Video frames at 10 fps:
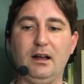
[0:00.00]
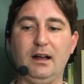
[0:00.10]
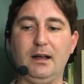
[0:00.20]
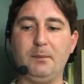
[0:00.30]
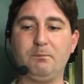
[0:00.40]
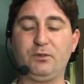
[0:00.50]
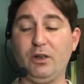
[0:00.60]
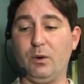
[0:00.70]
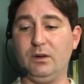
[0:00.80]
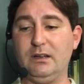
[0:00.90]
Um,
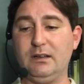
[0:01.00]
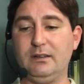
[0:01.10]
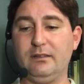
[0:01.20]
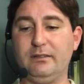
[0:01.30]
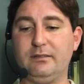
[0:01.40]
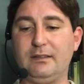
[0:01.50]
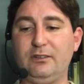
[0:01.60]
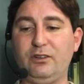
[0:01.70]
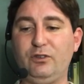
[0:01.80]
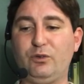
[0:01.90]
so
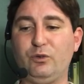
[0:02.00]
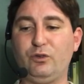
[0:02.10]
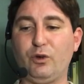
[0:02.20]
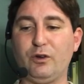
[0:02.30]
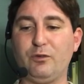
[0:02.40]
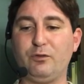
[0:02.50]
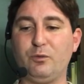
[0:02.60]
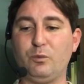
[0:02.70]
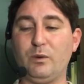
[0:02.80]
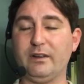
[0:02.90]
this is sort of
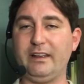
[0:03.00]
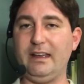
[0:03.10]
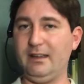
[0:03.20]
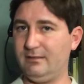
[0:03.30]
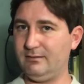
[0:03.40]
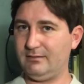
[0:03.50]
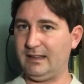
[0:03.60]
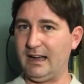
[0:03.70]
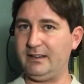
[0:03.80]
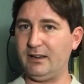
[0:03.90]
where the
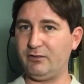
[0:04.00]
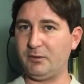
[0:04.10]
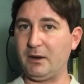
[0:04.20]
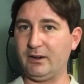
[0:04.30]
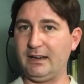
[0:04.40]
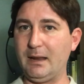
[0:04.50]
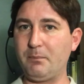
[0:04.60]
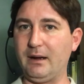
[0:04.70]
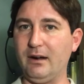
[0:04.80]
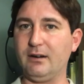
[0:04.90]
the idea of an American
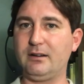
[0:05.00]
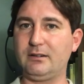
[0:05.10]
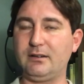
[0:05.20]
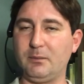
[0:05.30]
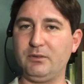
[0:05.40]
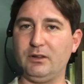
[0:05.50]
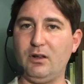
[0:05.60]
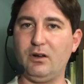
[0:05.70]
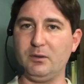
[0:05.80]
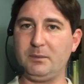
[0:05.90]
empire comes
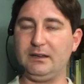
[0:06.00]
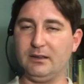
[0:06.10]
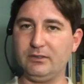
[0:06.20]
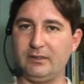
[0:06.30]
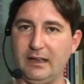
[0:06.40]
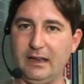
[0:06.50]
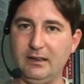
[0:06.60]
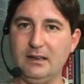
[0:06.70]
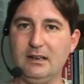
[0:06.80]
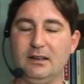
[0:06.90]
along because
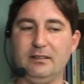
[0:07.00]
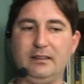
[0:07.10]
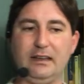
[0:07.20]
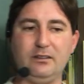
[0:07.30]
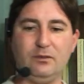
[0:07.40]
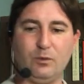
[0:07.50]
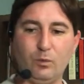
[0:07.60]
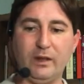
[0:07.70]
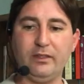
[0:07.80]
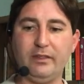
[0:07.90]
they they
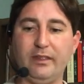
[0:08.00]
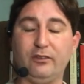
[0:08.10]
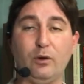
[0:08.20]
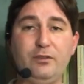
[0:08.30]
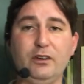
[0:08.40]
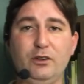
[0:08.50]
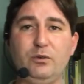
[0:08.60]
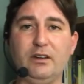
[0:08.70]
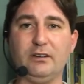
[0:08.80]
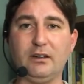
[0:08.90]
when the Soviet
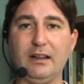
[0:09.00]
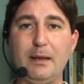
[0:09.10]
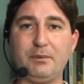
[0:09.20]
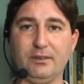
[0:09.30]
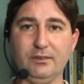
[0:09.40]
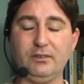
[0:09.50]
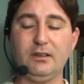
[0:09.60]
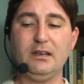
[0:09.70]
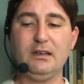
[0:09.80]
Union collapses